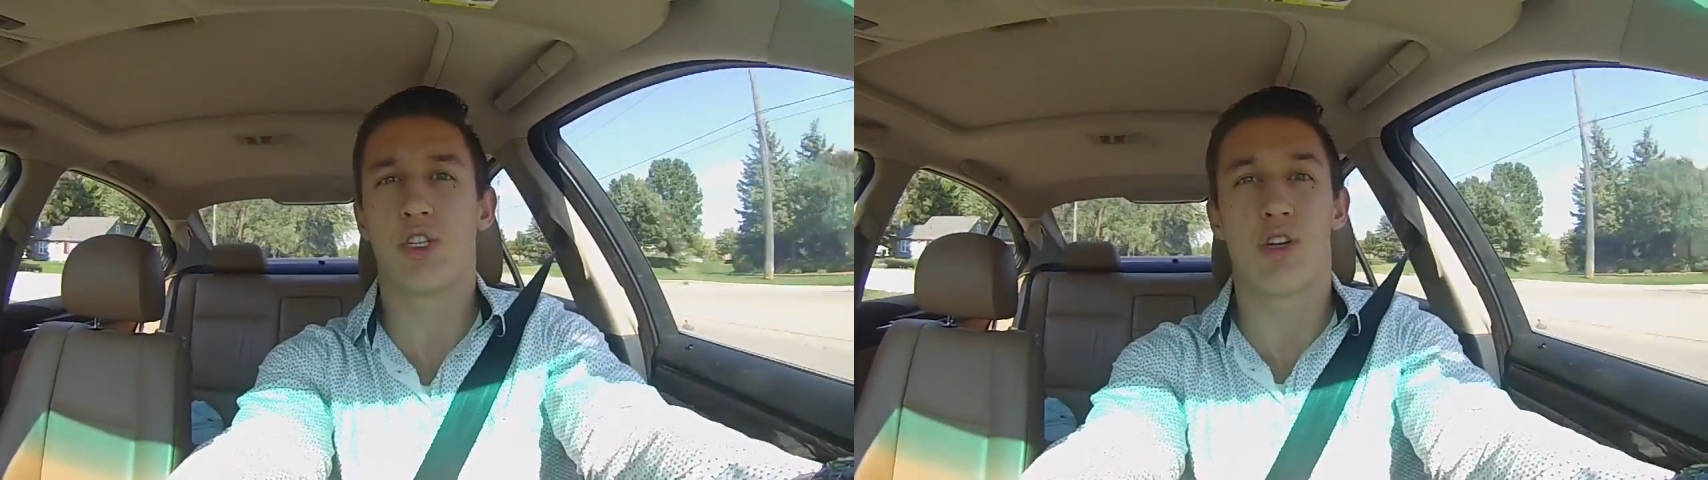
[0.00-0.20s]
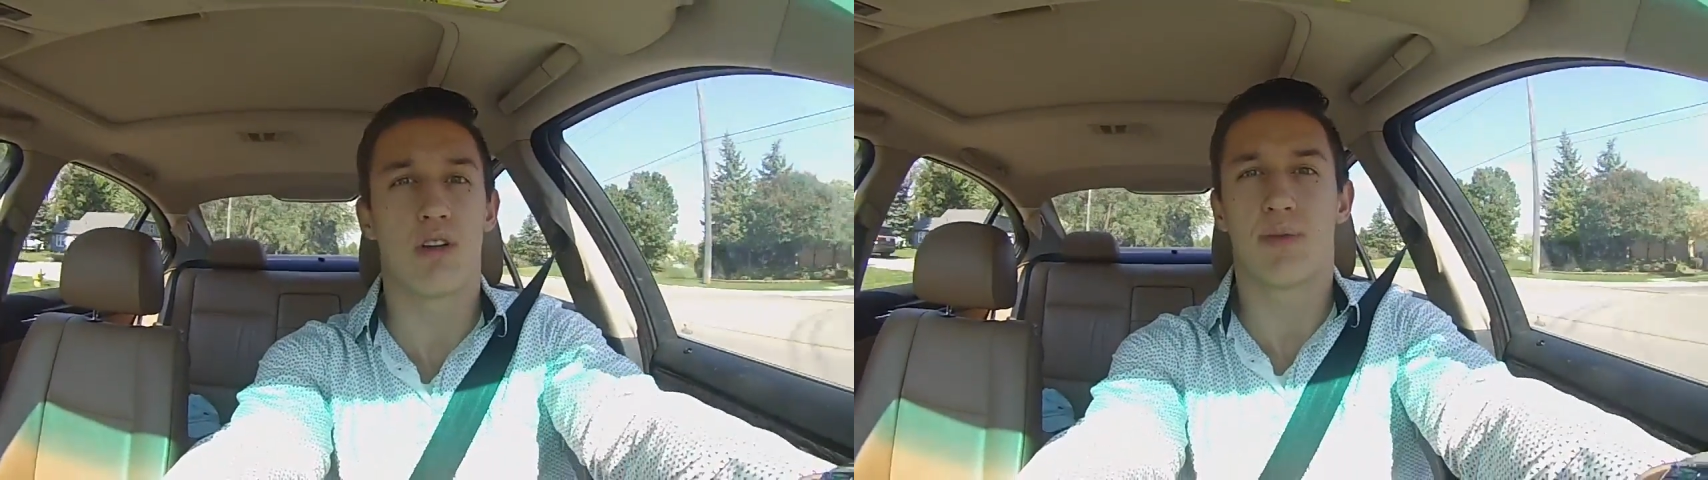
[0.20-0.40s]

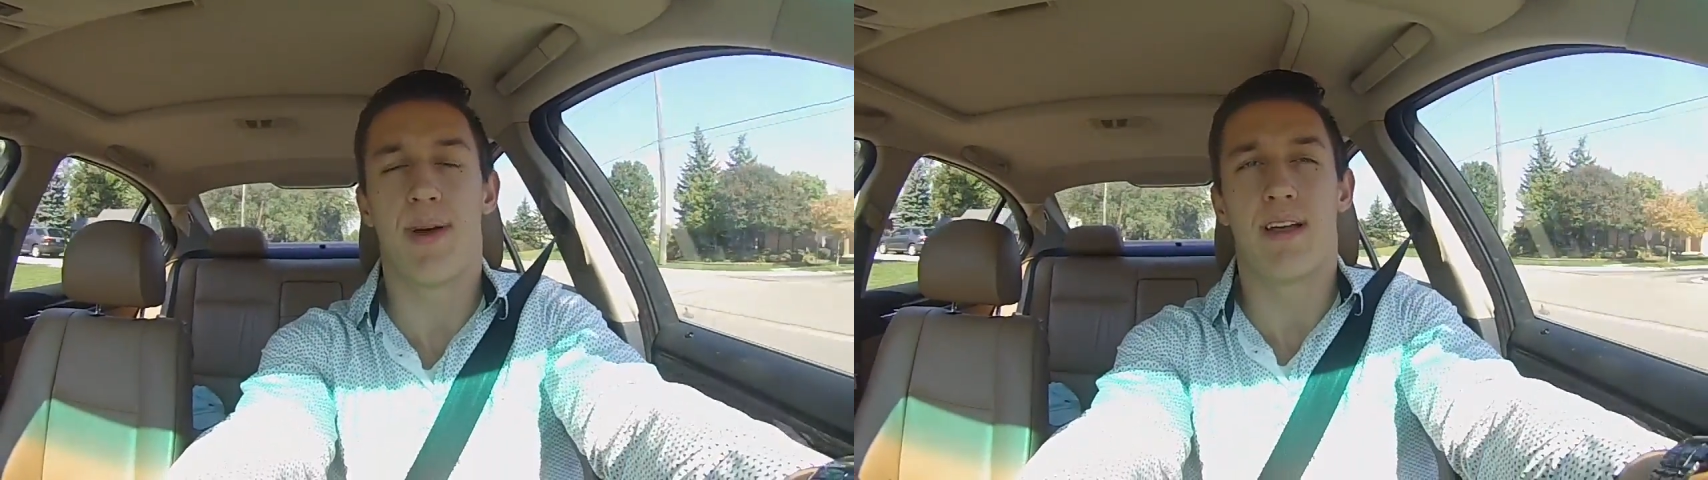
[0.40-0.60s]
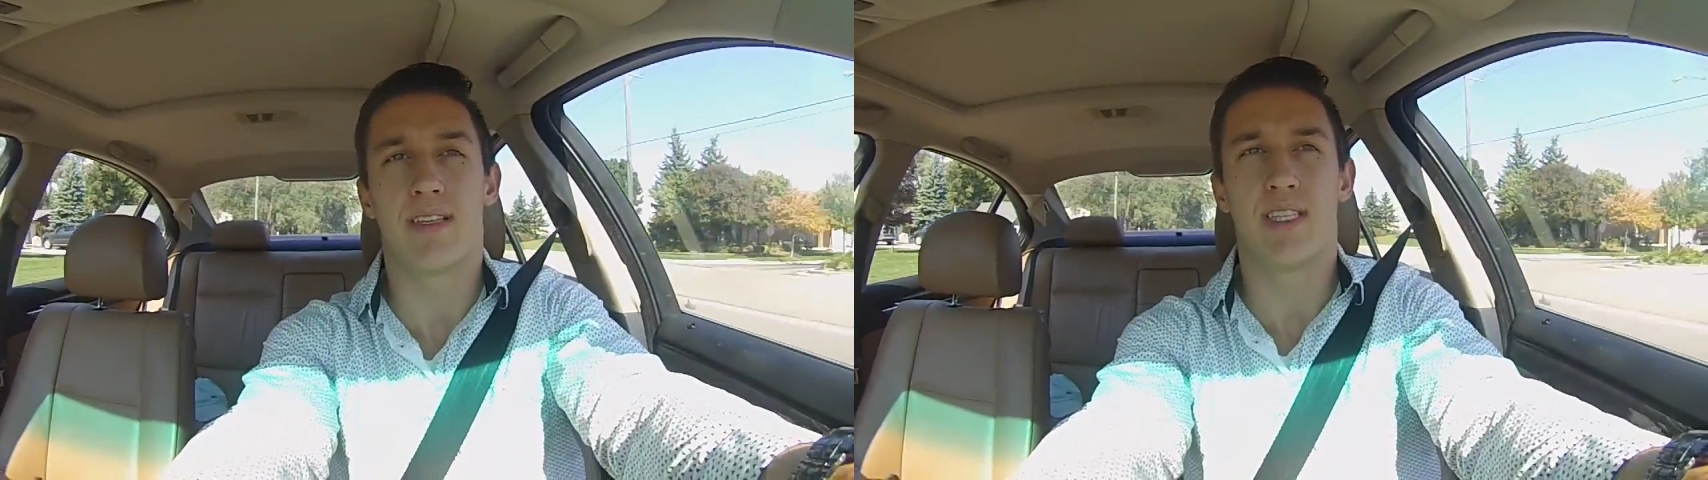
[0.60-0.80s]
insurance
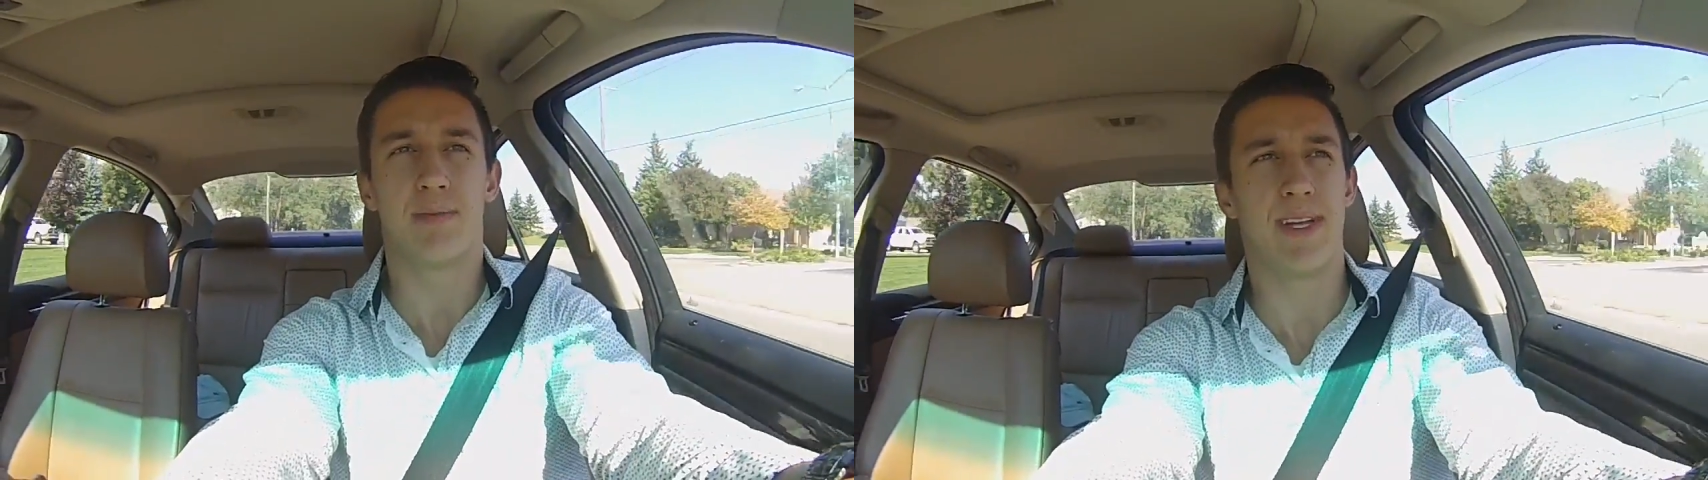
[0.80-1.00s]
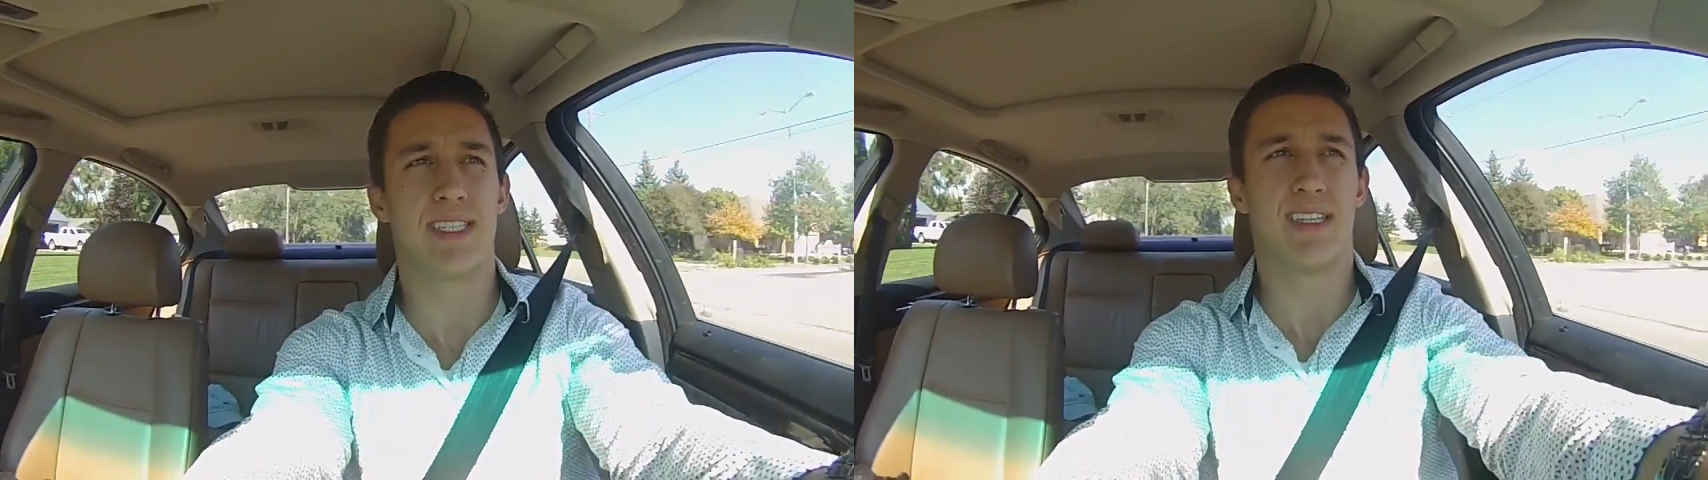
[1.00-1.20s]

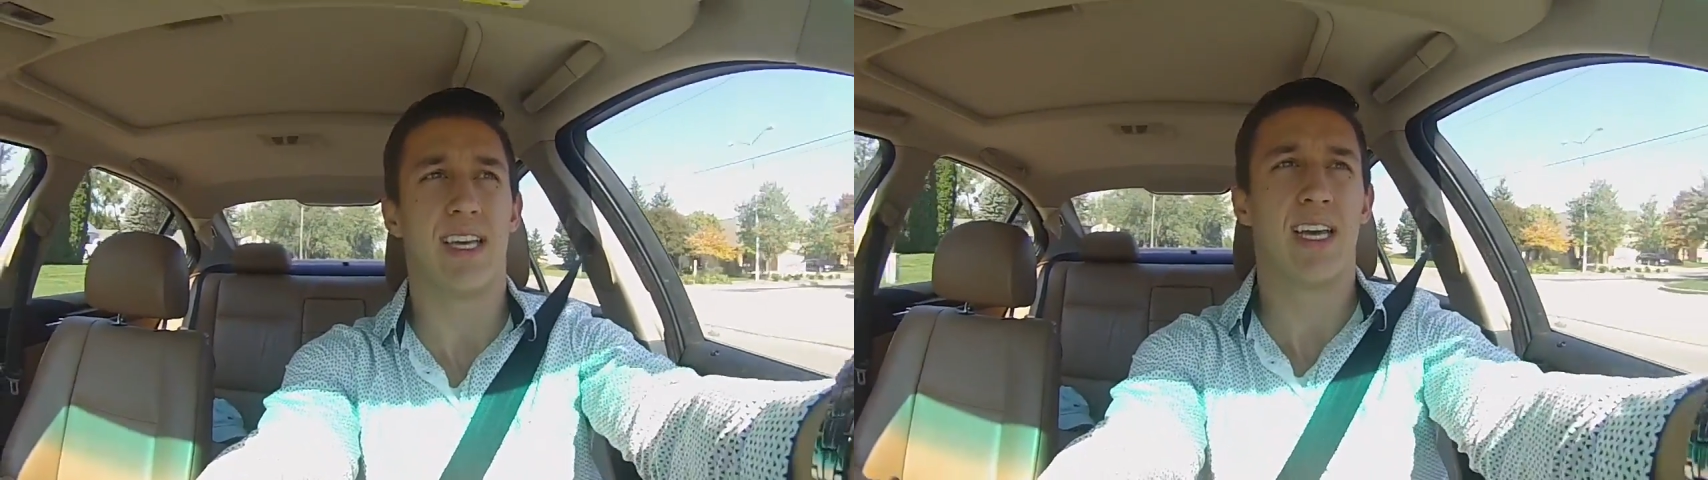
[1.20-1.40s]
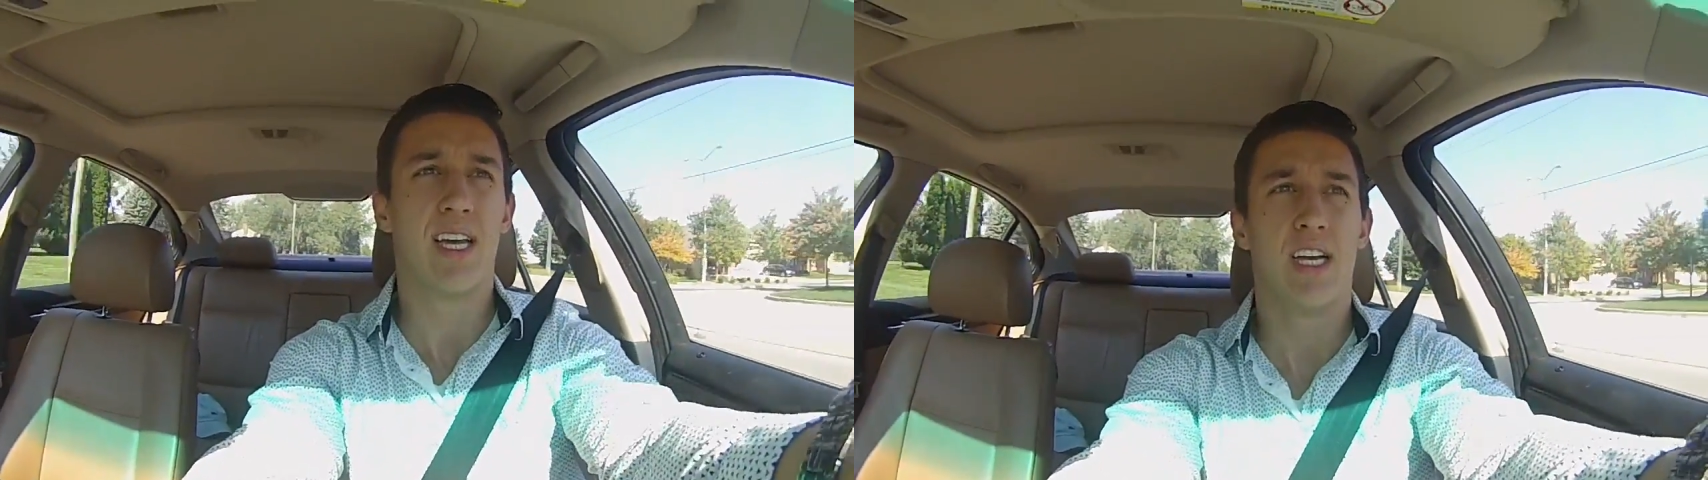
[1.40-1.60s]
policies
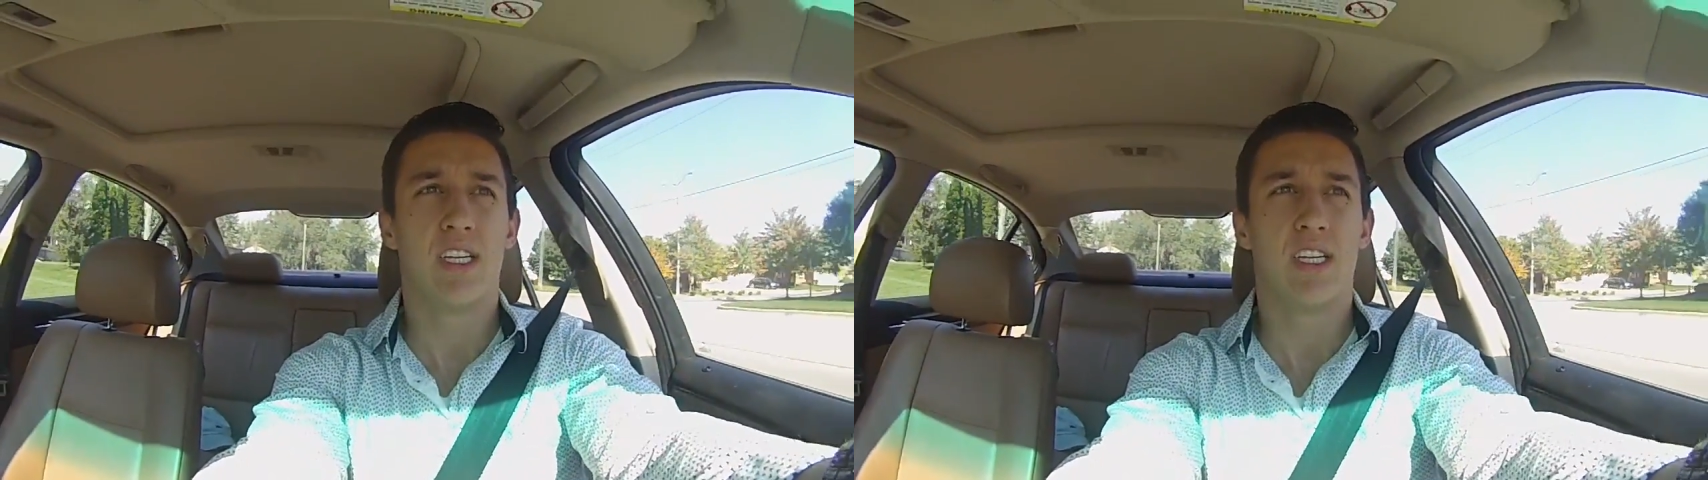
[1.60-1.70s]
basically